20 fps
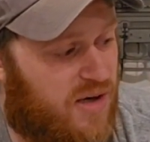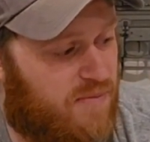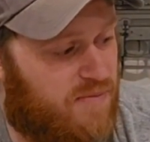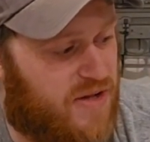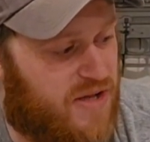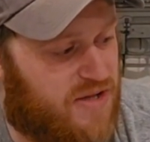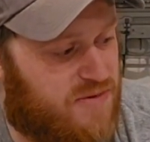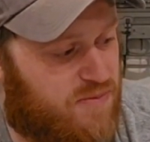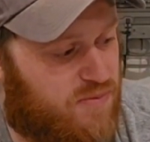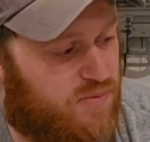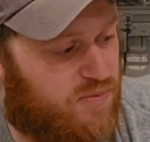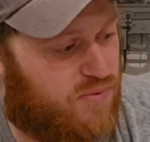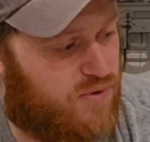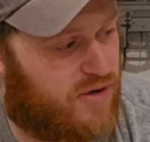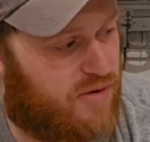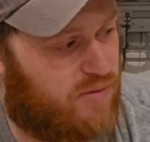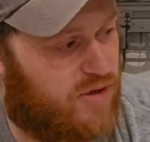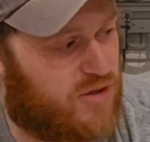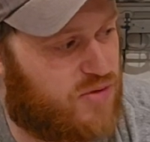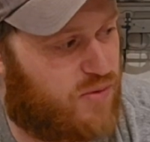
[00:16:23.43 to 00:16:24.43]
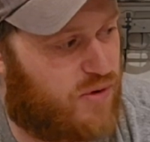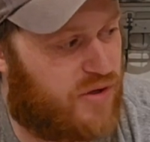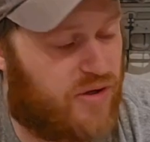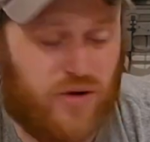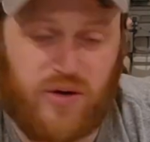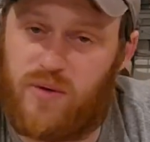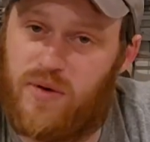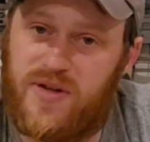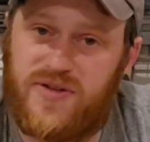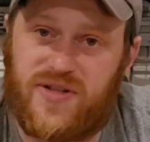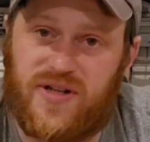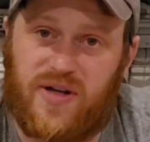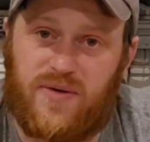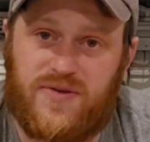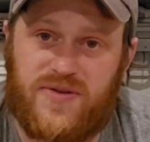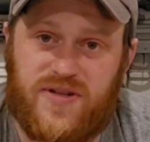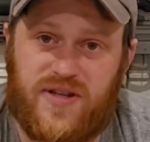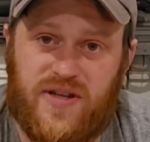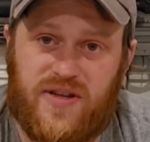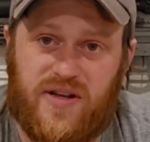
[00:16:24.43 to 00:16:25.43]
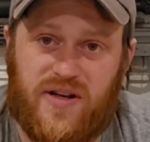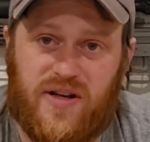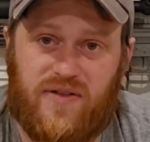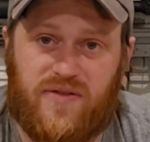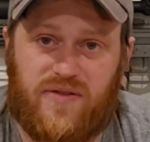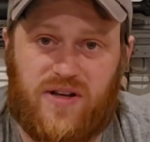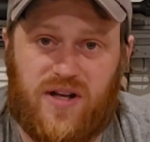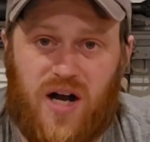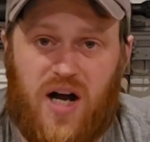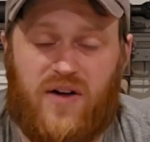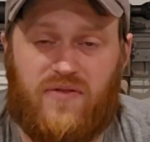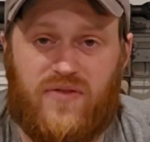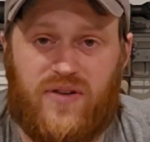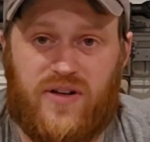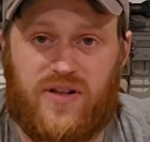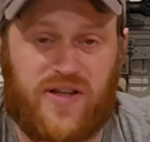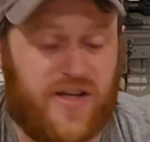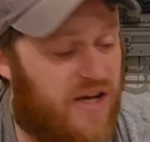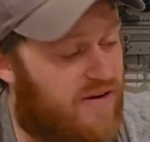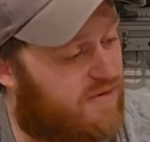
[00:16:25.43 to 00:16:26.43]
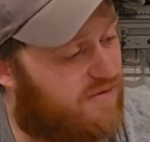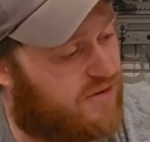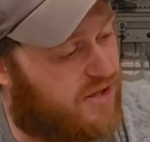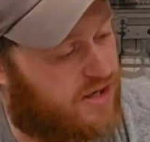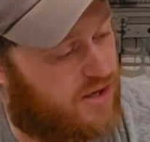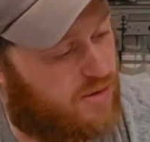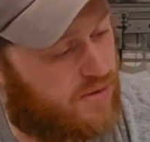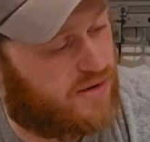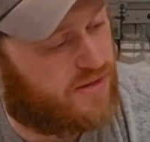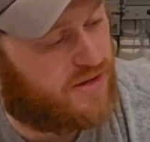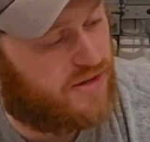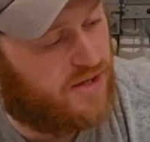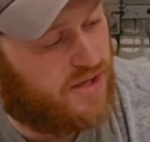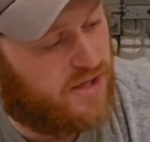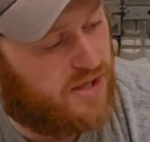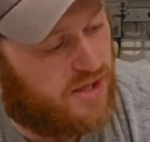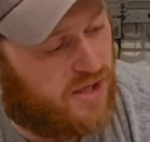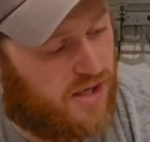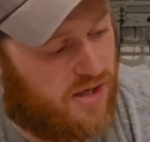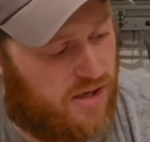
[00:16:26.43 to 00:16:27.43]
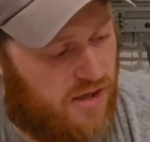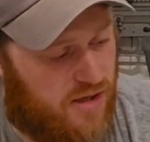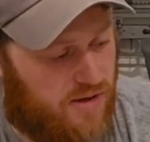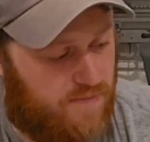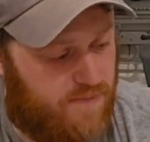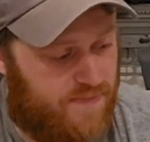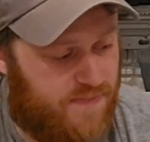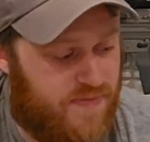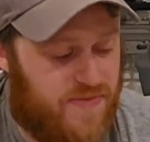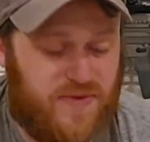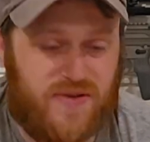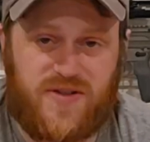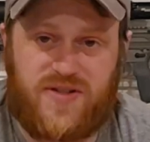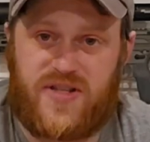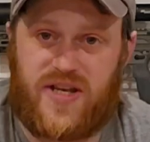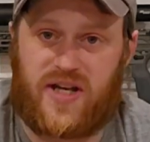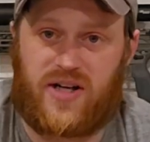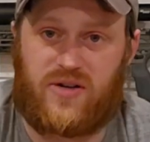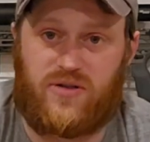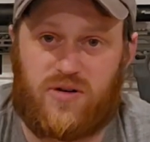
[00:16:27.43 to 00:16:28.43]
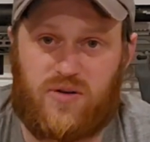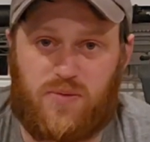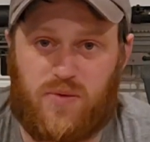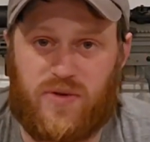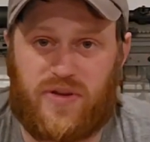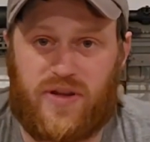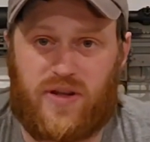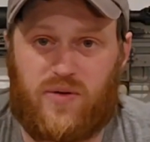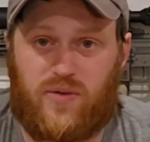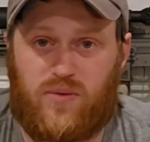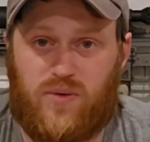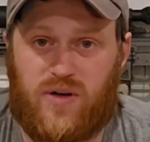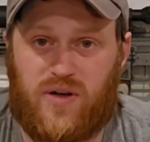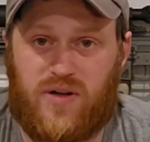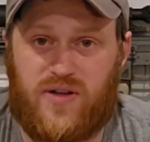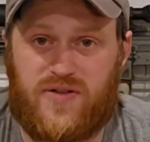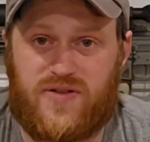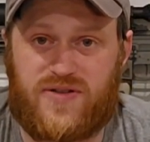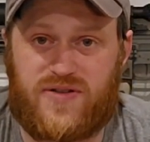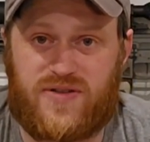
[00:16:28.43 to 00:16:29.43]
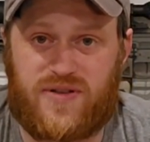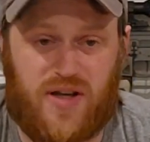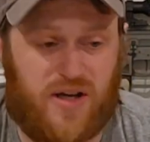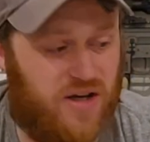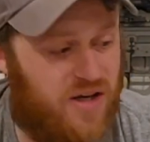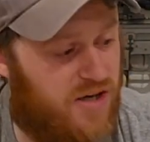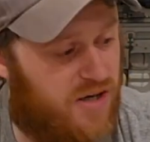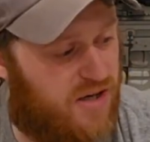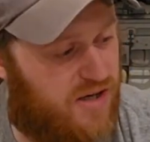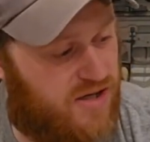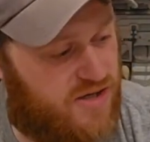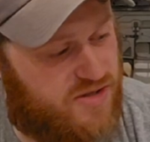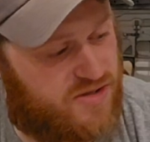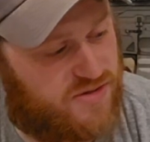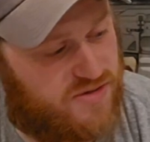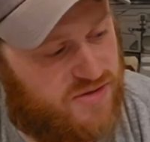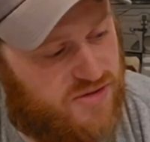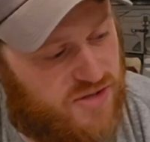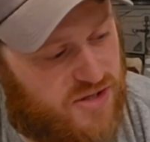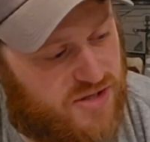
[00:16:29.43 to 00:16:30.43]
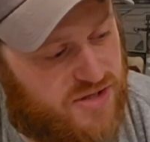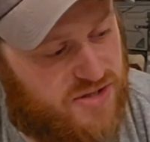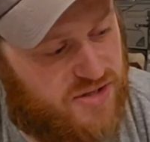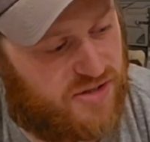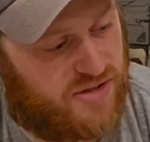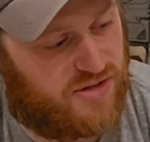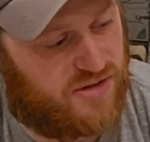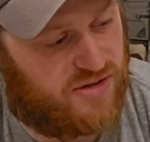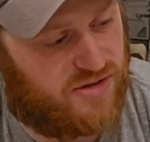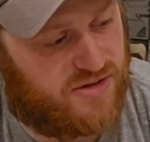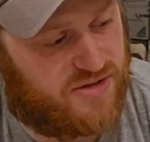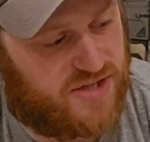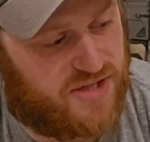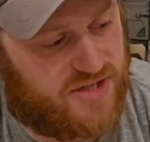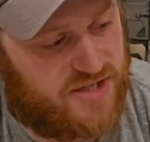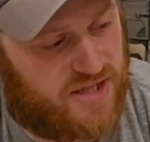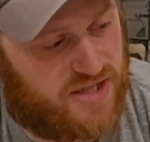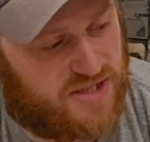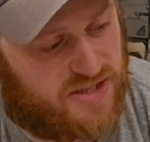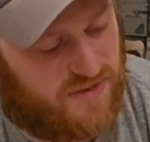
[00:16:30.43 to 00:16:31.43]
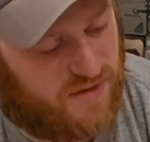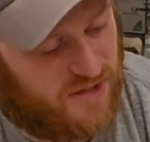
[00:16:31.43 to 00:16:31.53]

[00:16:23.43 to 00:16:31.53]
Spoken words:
That's pretty much one of the only ones that I would say that I confidently have a flyer with. Second group with it was just under 6/10 of